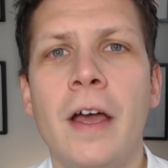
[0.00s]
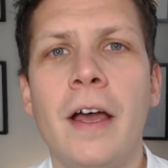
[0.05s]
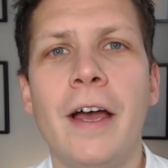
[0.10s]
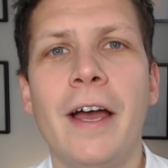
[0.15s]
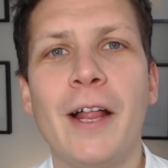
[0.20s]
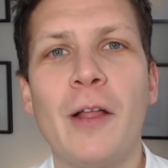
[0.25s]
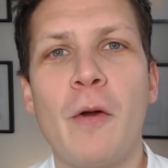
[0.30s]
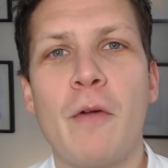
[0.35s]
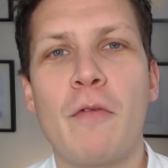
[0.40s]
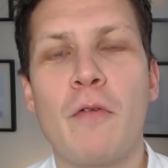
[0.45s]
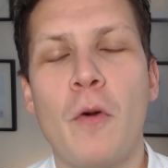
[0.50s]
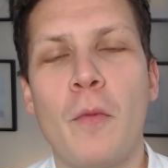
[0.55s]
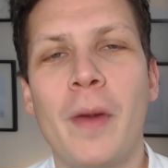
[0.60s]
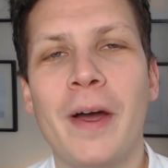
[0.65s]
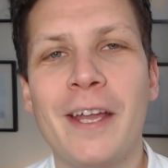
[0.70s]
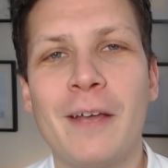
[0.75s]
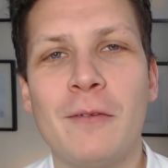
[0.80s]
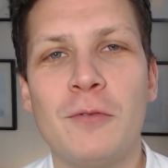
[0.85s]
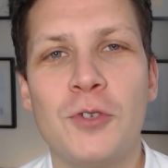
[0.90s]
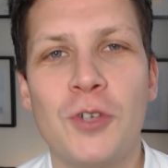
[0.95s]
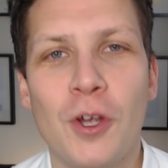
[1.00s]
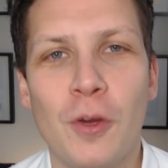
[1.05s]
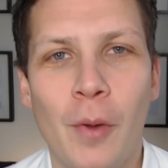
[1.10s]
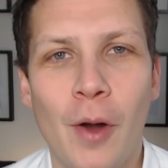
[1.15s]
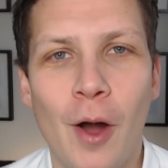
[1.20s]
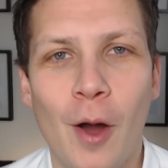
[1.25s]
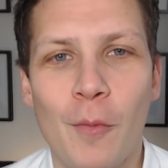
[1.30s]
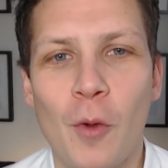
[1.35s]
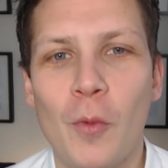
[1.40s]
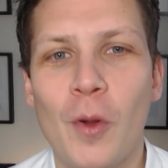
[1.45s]
Hello everyone, my name is Joe
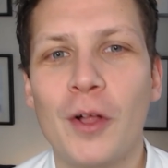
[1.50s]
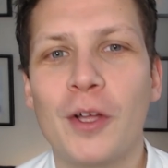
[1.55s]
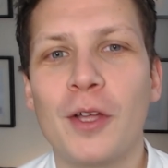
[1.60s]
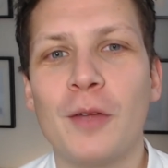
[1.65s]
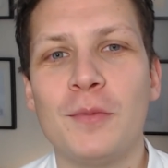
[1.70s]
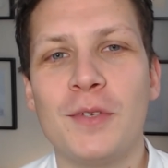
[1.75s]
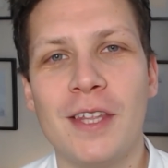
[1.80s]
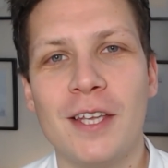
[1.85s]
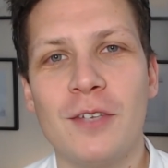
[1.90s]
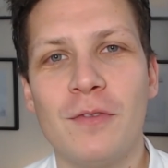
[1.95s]
Palmer and welcome to this